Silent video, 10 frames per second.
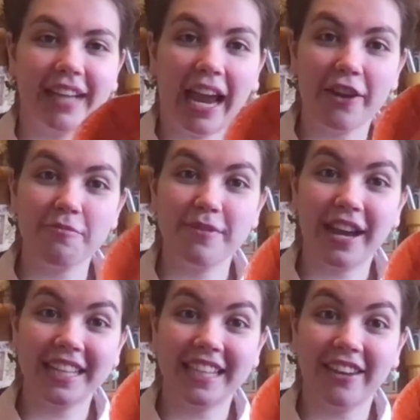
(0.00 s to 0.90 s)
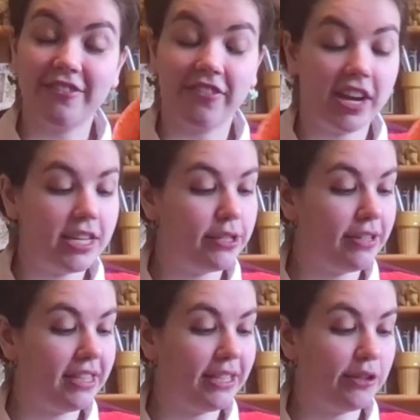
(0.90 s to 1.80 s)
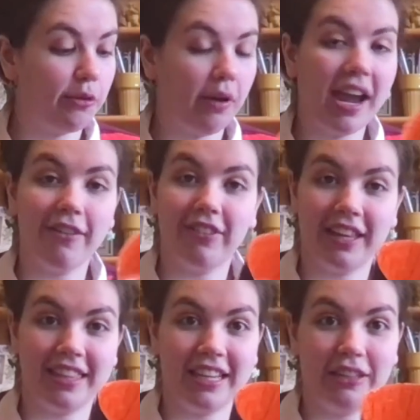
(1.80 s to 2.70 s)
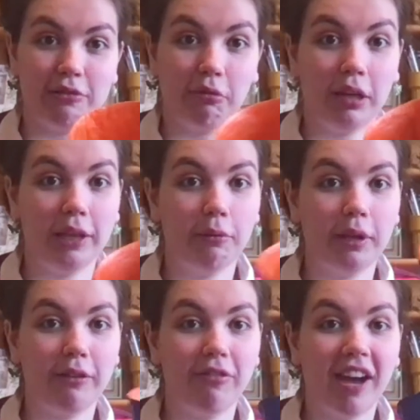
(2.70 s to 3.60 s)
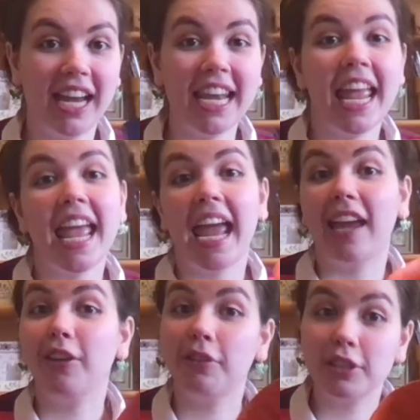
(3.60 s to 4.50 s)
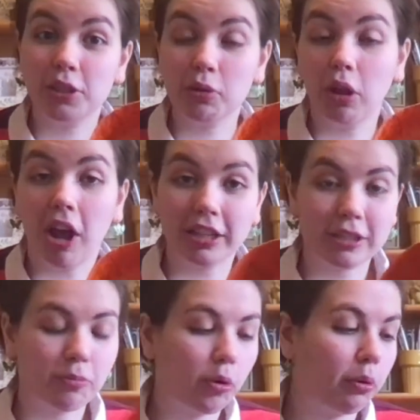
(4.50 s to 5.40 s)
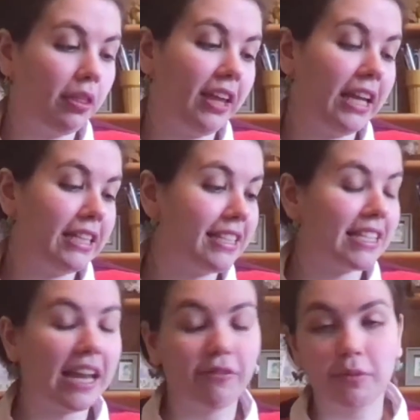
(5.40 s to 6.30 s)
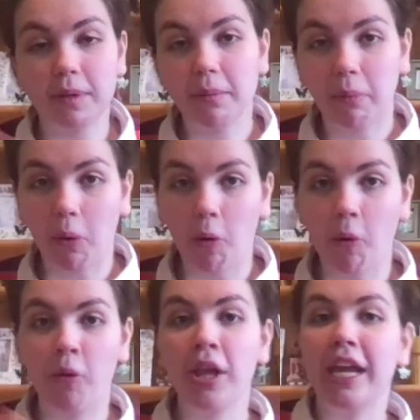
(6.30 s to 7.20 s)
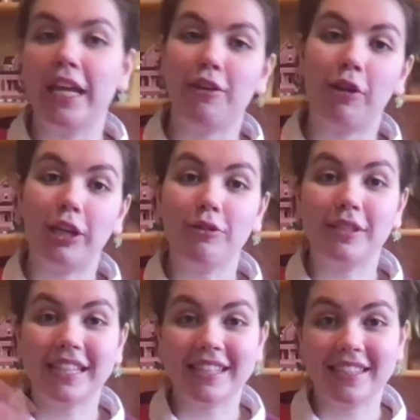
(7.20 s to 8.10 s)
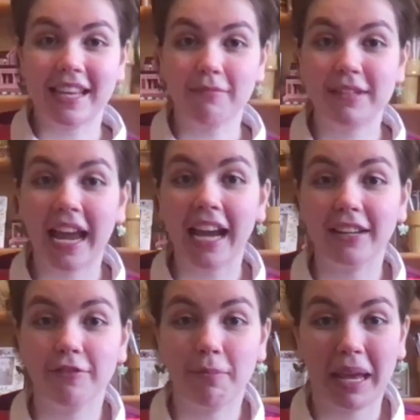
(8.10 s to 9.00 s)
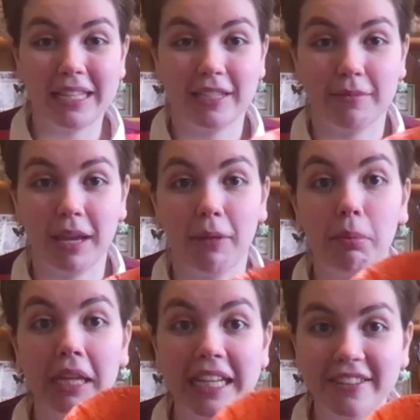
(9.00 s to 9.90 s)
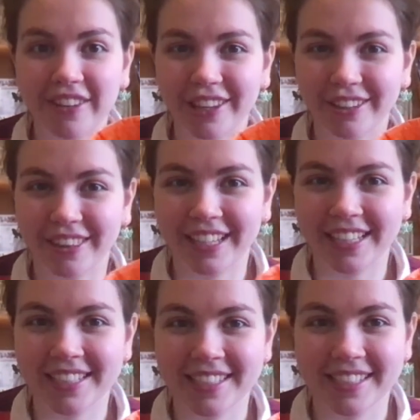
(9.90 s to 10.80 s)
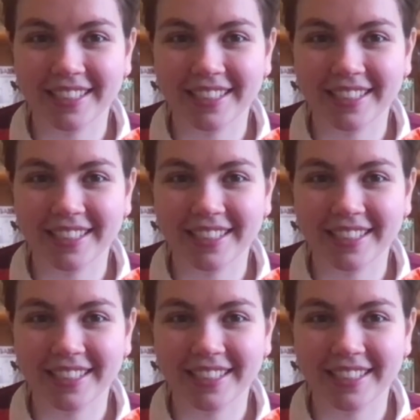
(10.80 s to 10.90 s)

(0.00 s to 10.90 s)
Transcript: I hope you guys had fun doing this craft. I think it's really, really fun, and you can do lots more with it. It doesn't have to be a bowl. You can use this same kind of base to make plenty of other things.